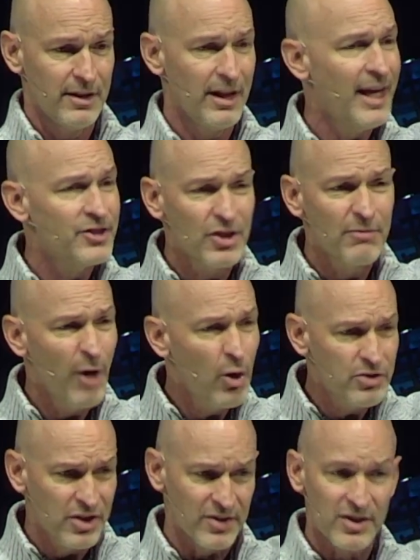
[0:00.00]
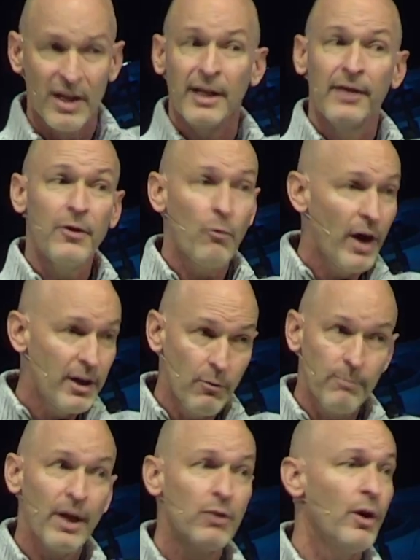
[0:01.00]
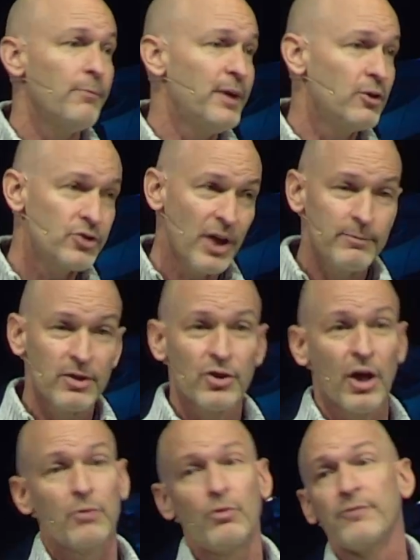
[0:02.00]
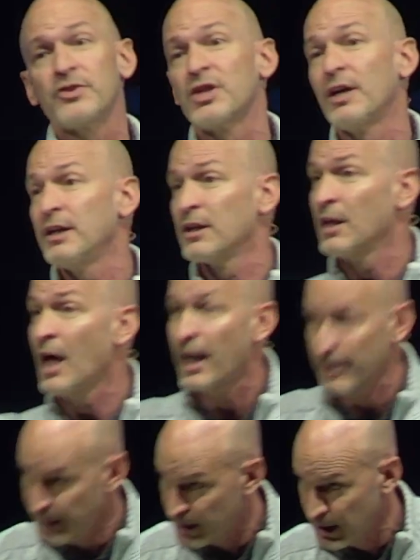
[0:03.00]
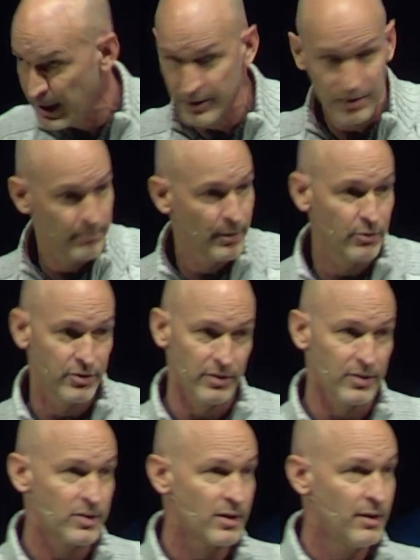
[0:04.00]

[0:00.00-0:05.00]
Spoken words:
Elijah and Moses. By the way, Peter, James, and John would have studied a lot about Elijah and Moses.